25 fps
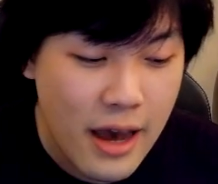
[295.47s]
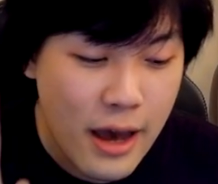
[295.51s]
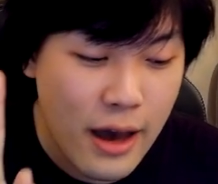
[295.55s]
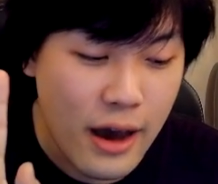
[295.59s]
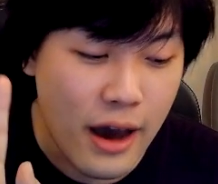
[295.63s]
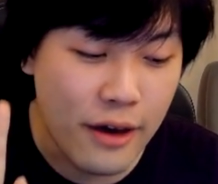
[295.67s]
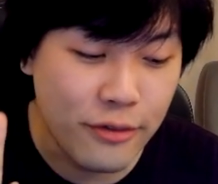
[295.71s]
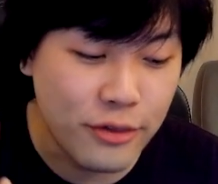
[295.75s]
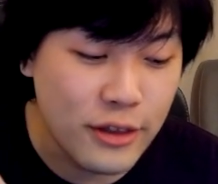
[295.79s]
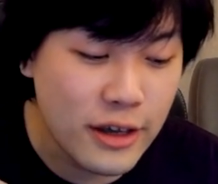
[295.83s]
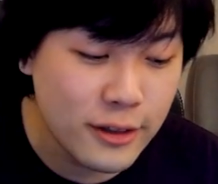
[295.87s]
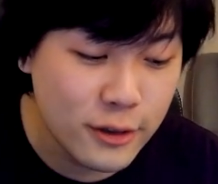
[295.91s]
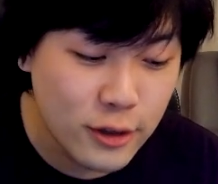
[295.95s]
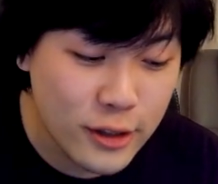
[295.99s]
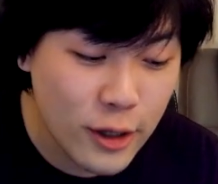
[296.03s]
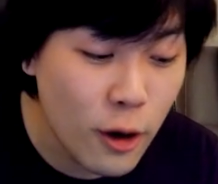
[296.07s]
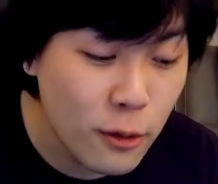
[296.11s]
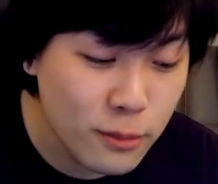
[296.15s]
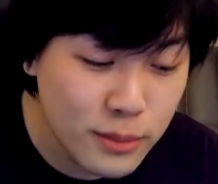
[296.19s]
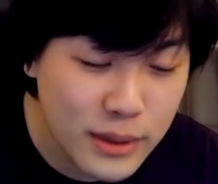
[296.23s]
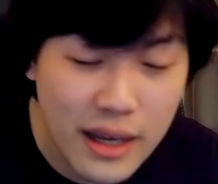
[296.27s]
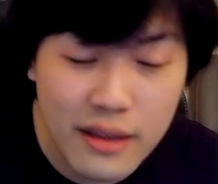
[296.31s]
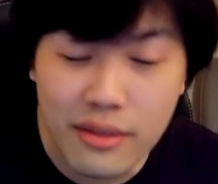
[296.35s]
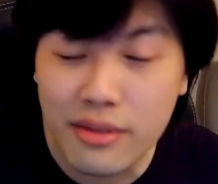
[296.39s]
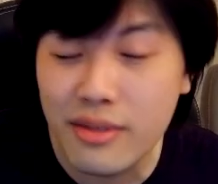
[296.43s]
I think
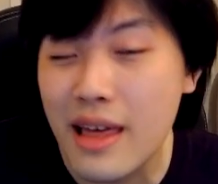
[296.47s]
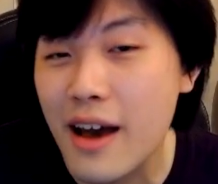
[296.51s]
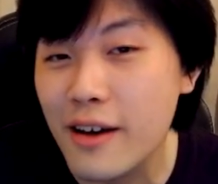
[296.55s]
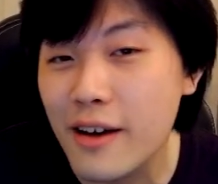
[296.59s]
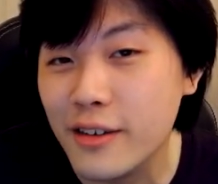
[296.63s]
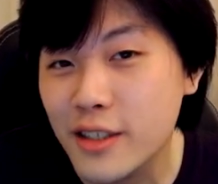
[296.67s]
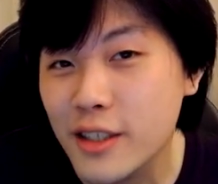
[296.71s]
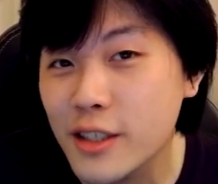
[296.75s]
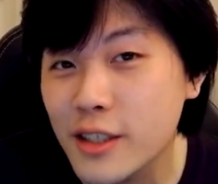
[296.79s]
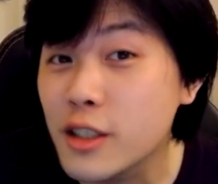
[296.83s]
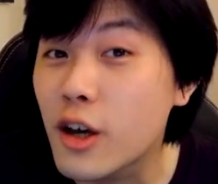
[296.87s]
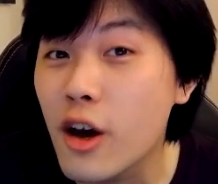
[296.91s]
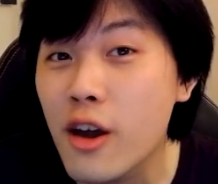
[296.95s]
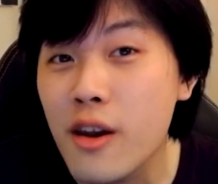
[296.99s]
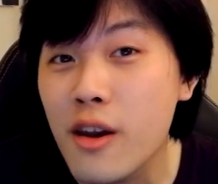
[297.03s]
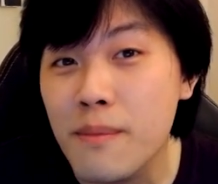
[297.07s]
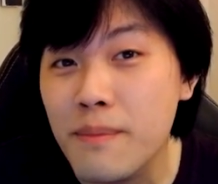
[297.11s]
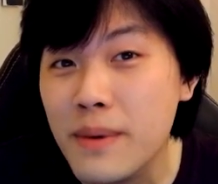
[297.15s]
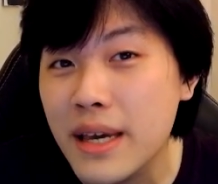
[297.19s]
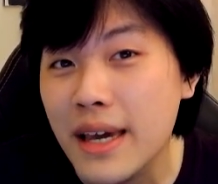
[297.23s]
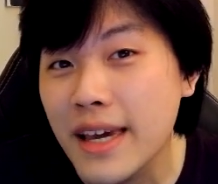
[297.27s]
top 10,000 is gonna be